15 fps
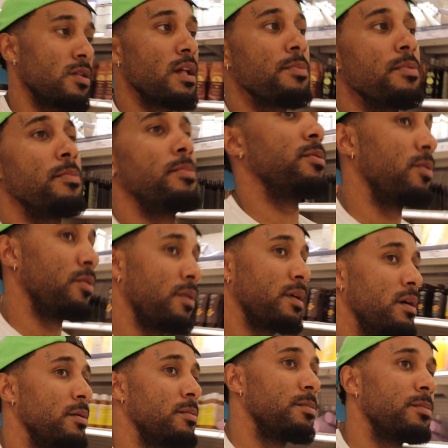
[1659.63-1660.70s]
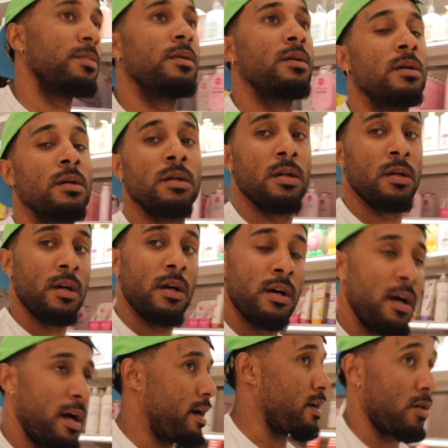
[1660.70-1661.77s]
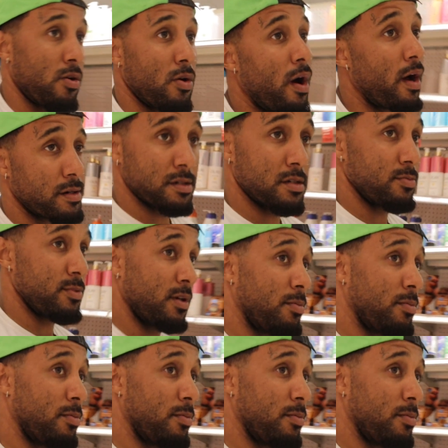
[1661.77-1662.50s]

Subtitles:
a lot of people don't get them. I don't know, actually, to be